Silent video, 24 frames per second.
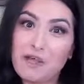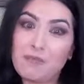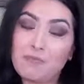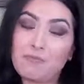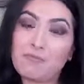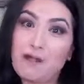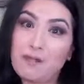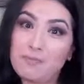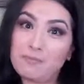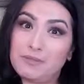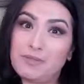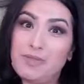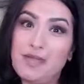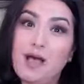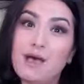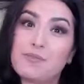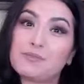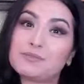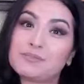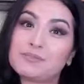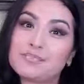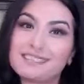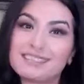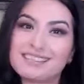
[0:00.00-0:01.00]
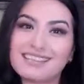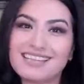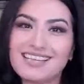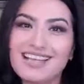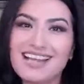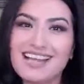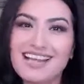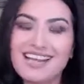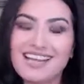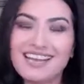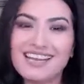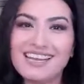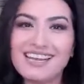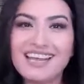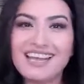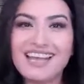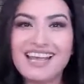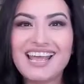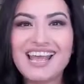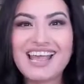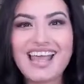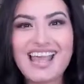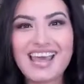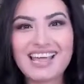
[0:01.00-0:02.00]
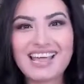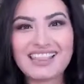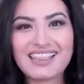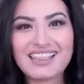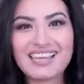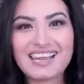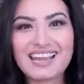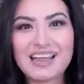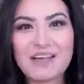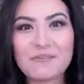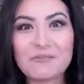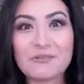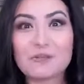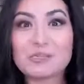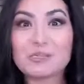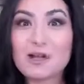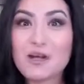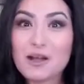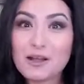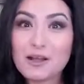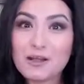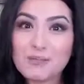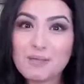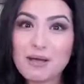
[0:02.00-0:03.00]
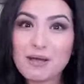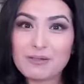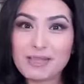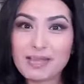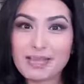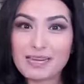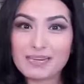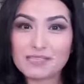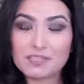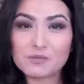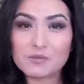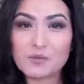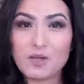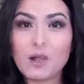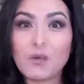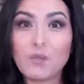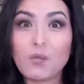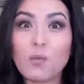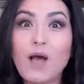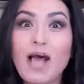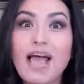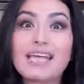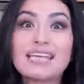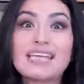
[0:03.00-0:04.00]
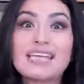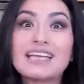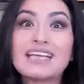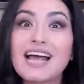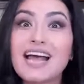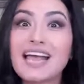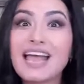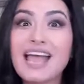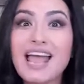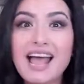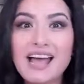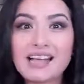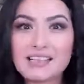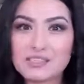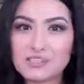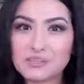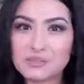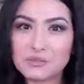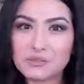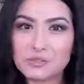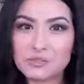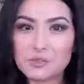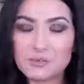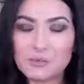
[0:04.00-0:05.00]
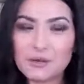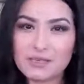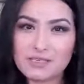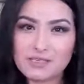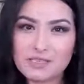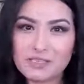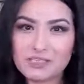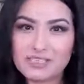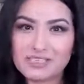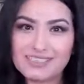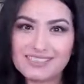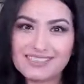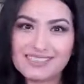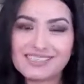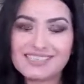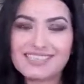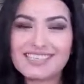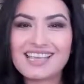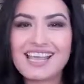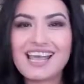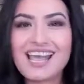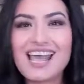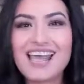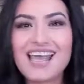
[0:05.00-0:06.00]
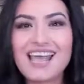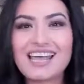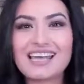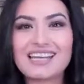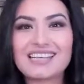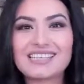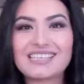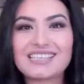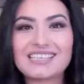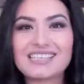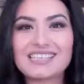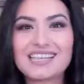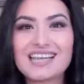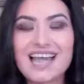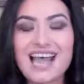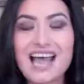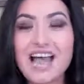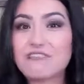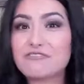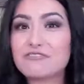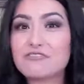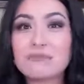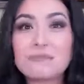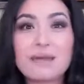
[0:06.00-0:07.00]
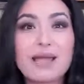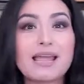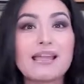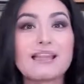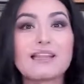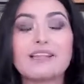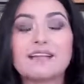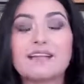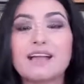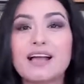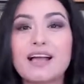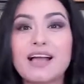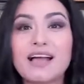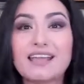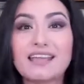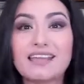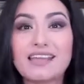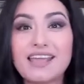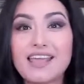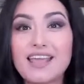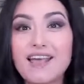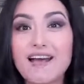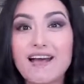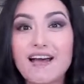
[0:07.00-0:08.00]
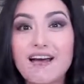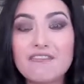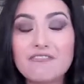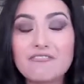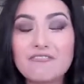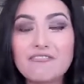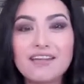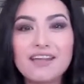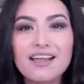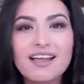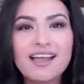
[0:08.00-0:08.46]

from the opposite side. And then I want to talk about that as well. Why did I ask those questions? And after my layoff,